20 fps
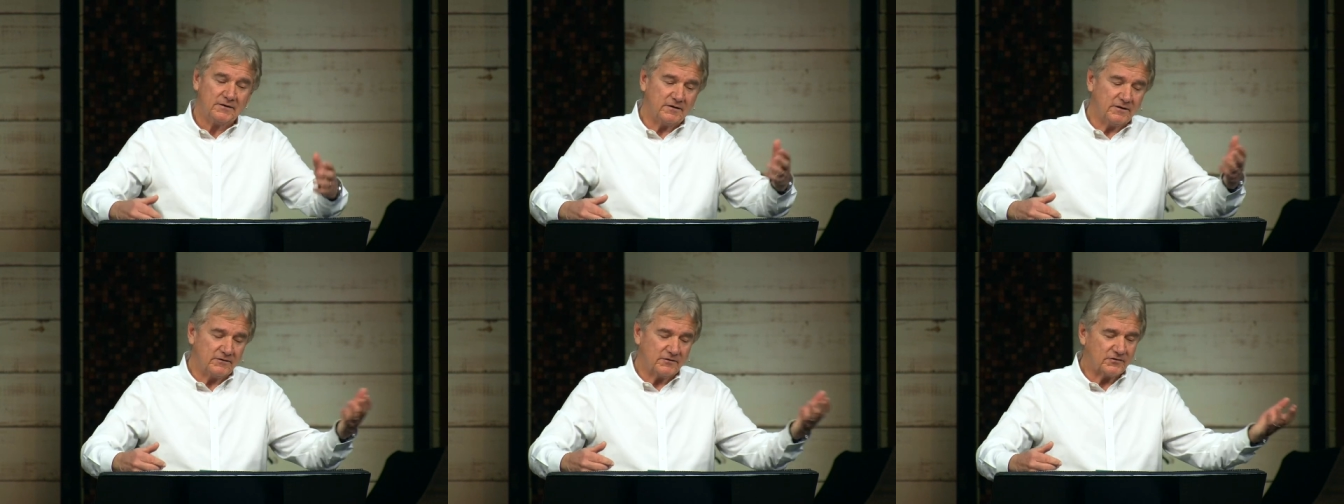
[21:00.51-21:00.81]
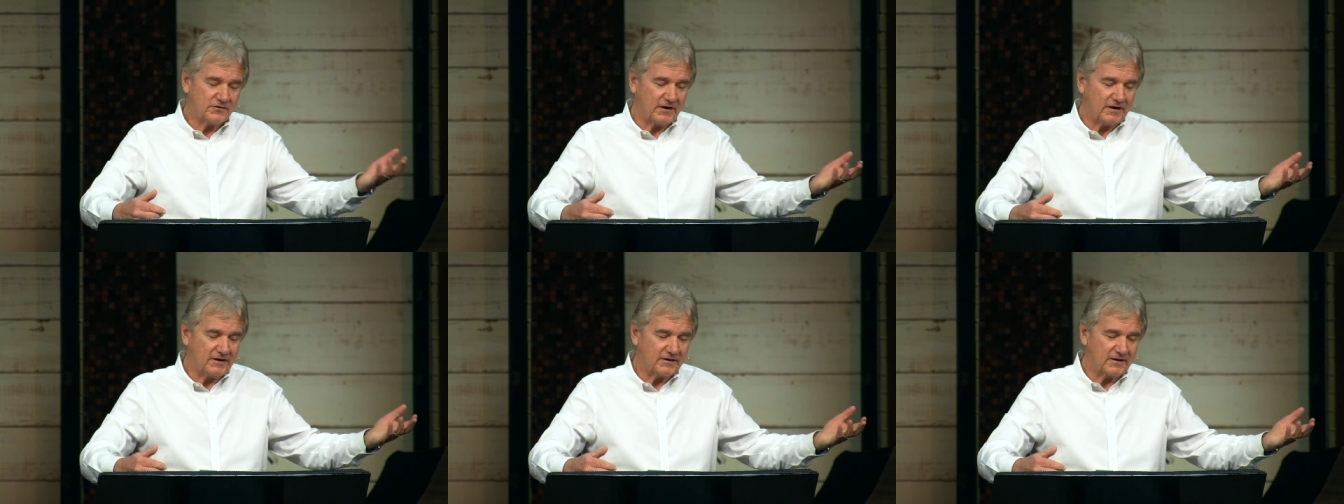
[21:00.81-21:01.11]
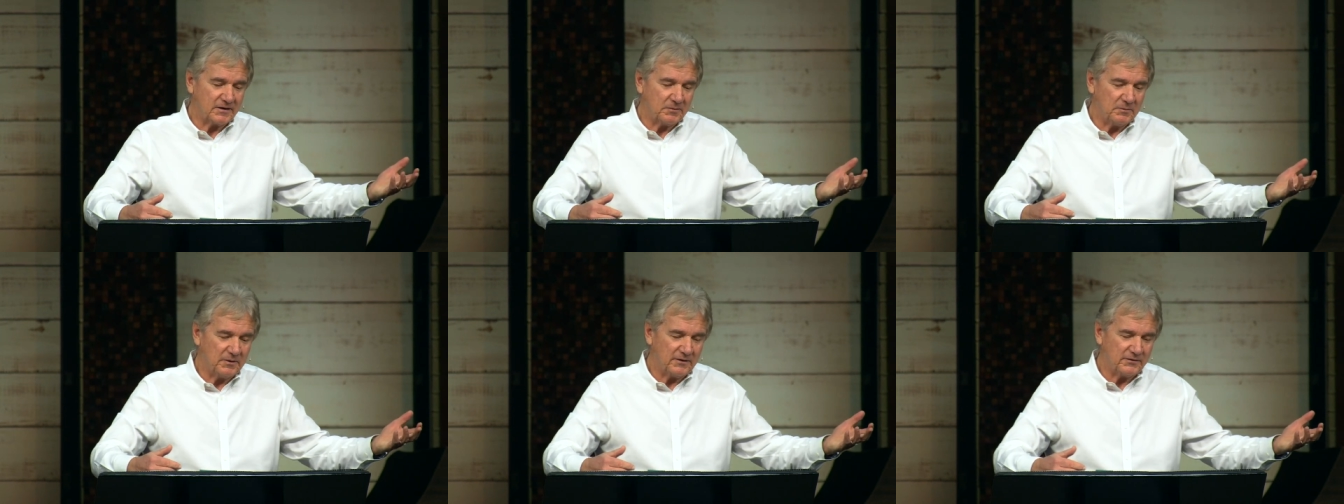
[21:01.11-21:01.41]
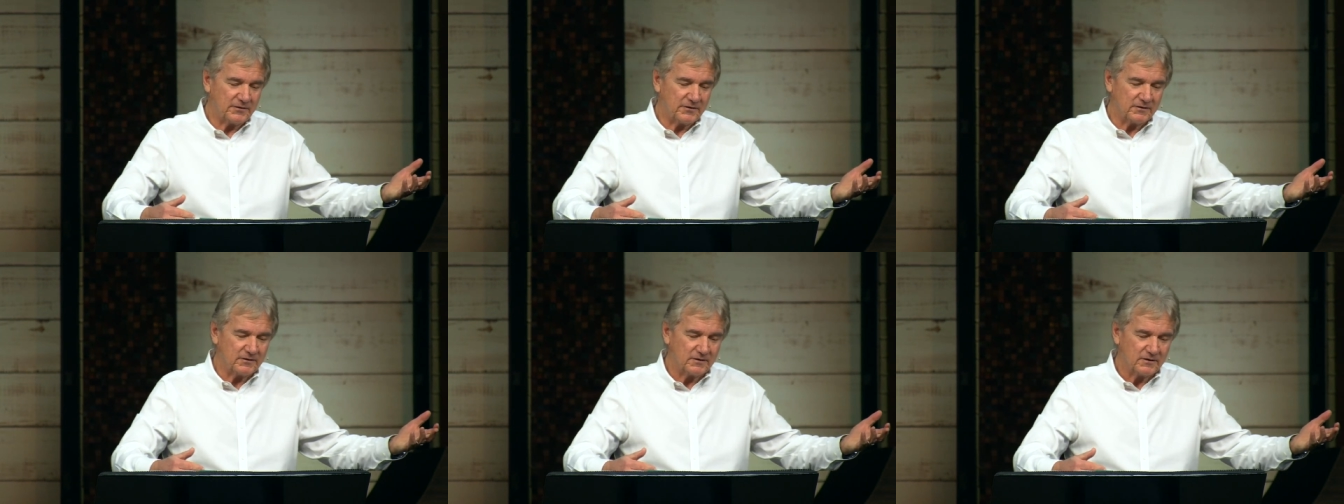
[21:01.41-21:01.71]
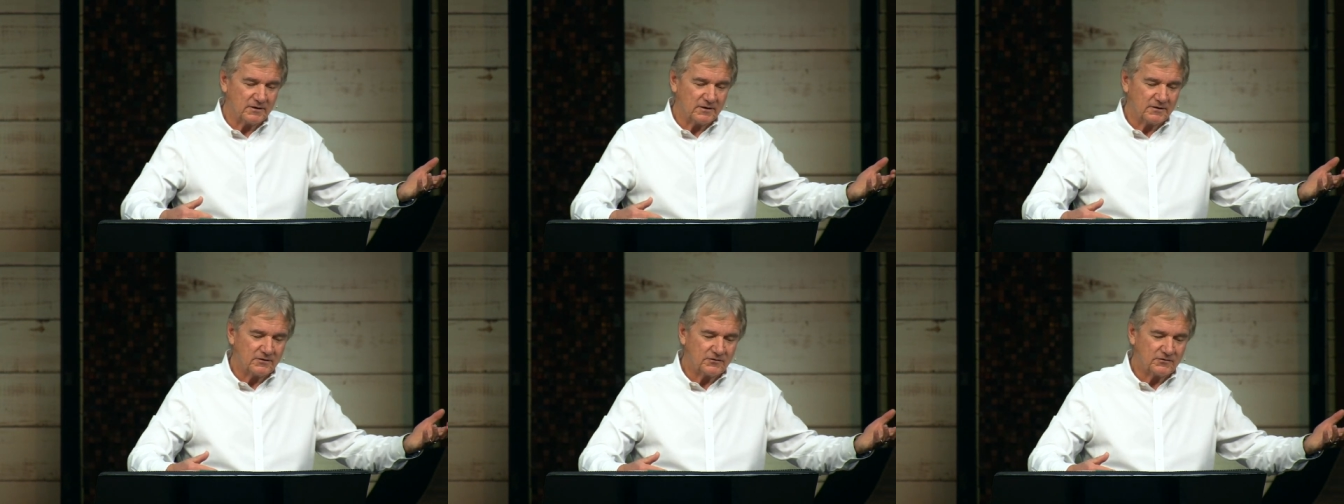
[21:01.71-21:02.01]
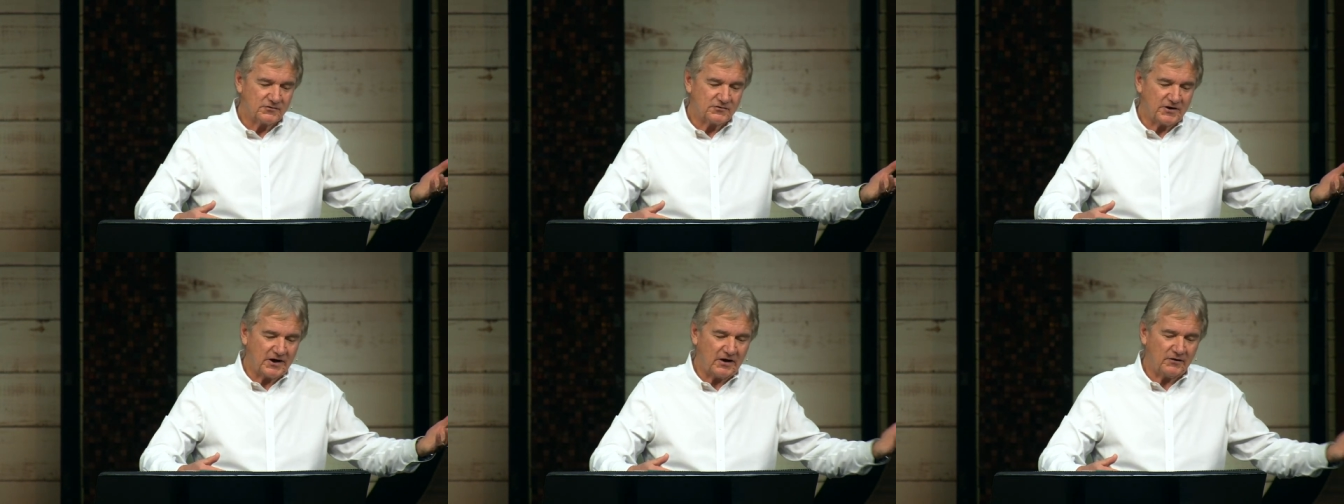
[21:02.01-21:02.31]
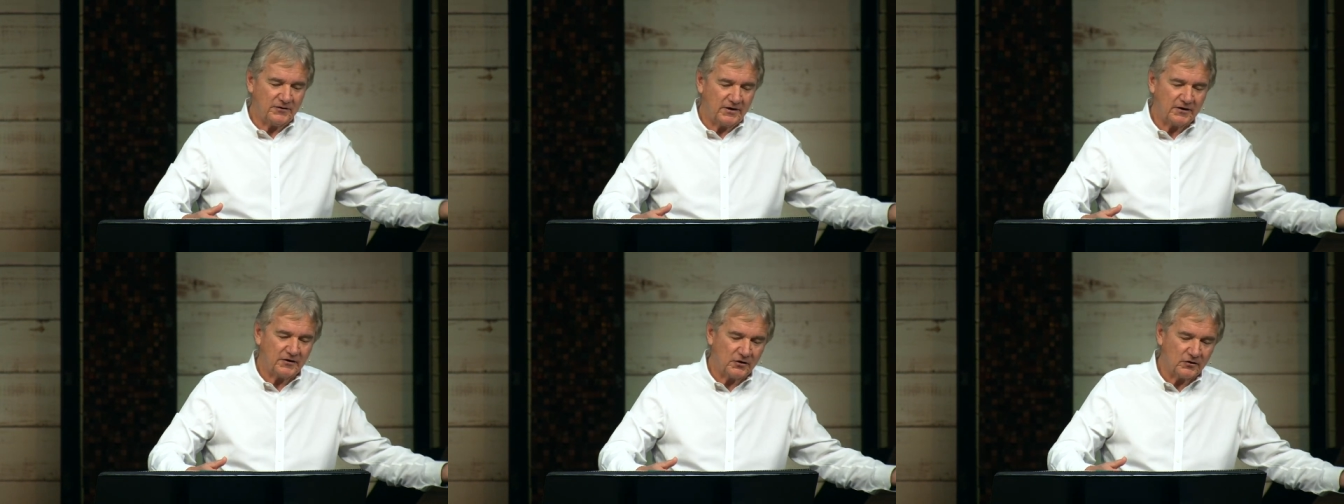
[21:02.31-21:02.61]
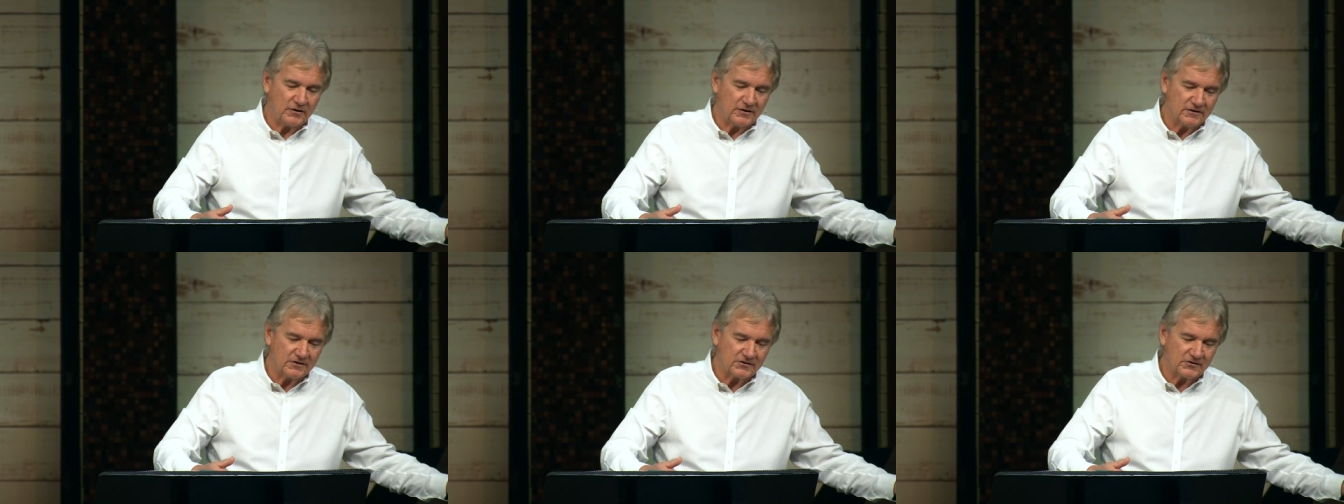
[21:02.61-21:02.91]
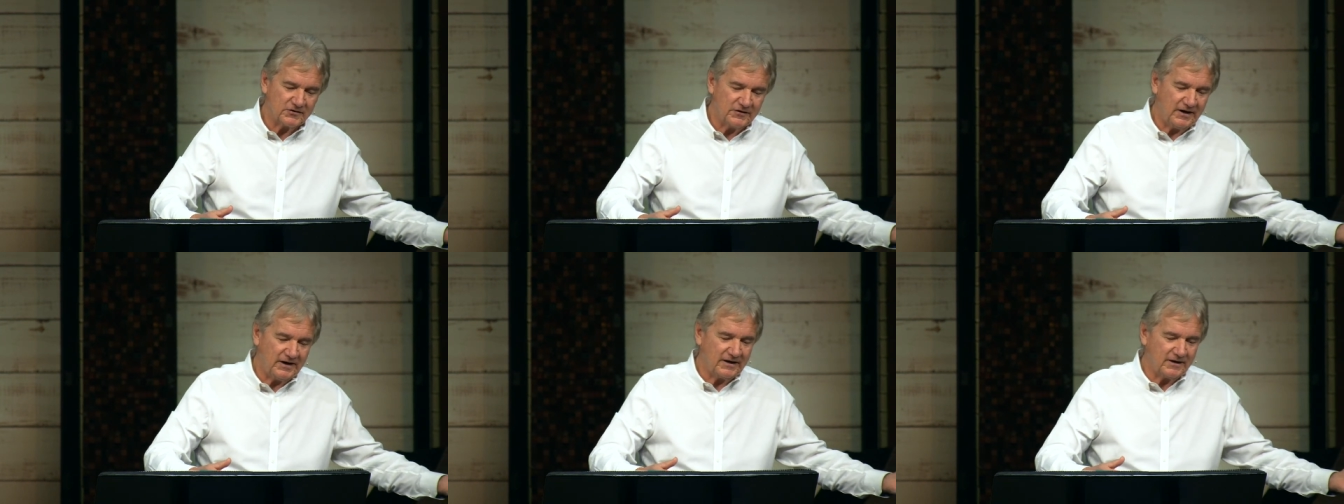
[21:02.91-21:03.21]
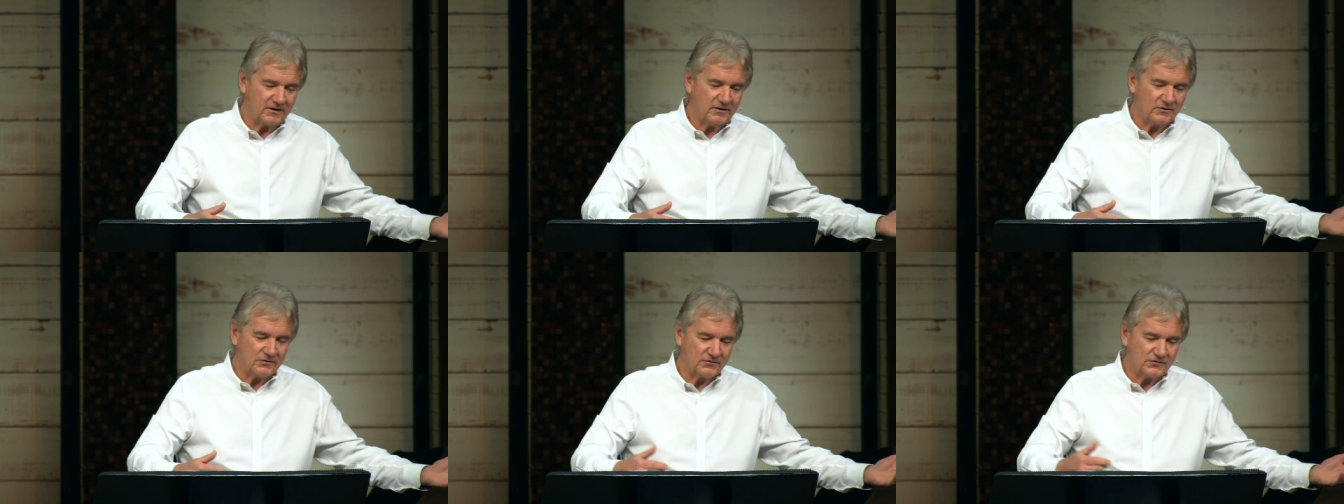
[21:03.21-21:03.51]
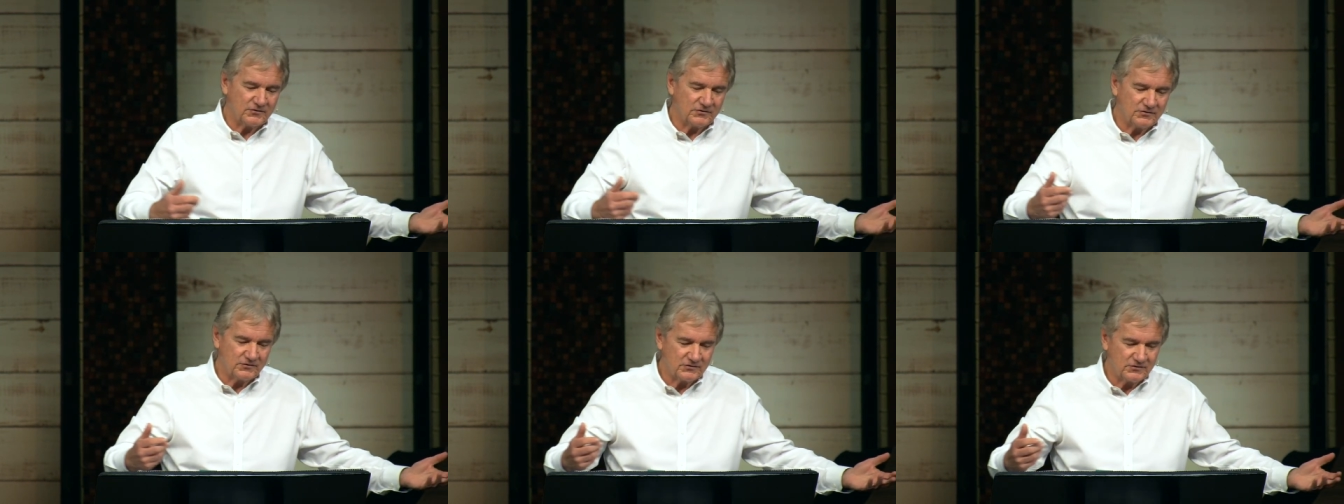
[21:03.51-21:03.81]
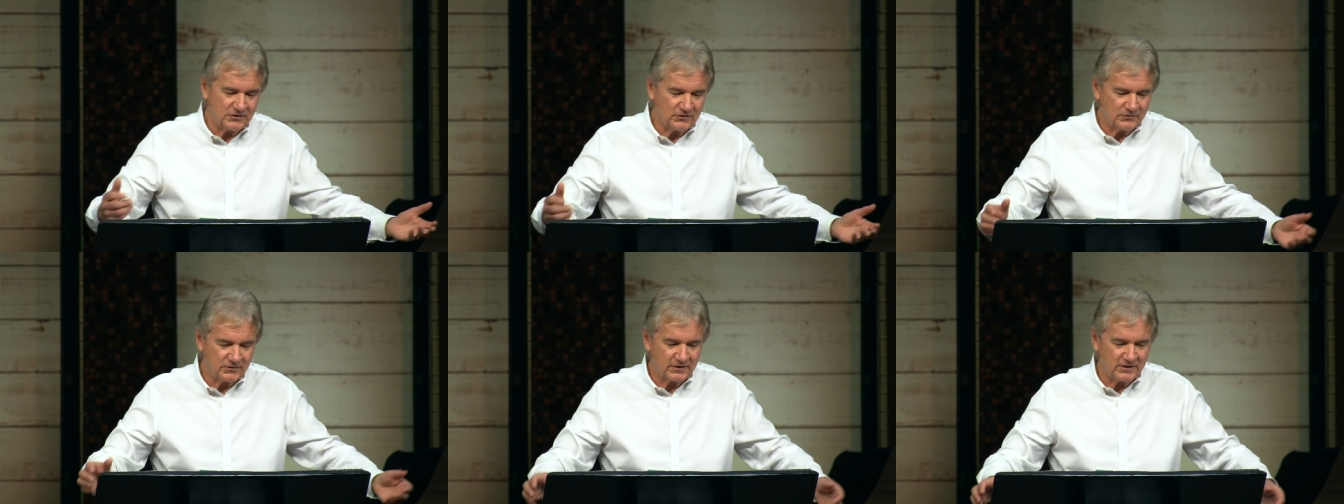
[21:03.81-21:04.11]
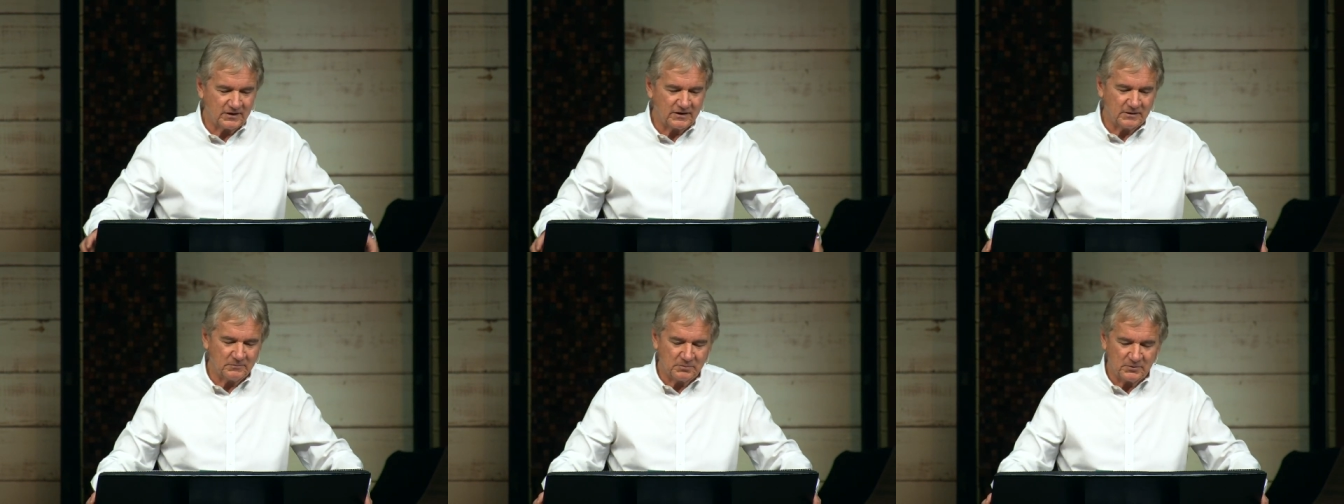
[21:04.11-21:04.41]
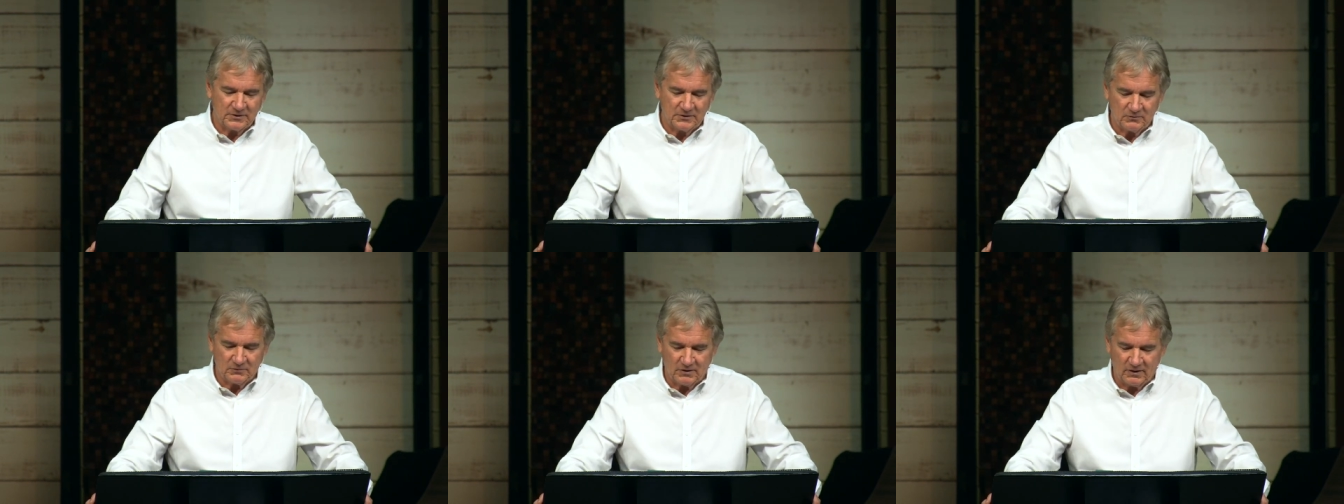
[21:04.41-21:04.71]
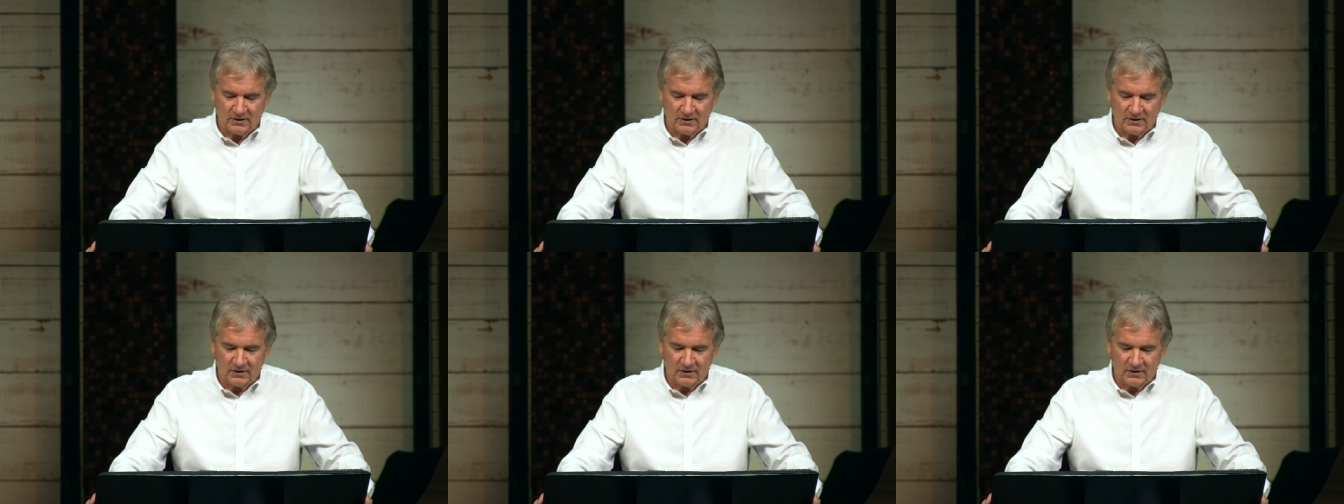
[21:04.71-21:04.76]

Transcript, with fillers: Didn't say anything about the child not hurting the snake because children can get pretty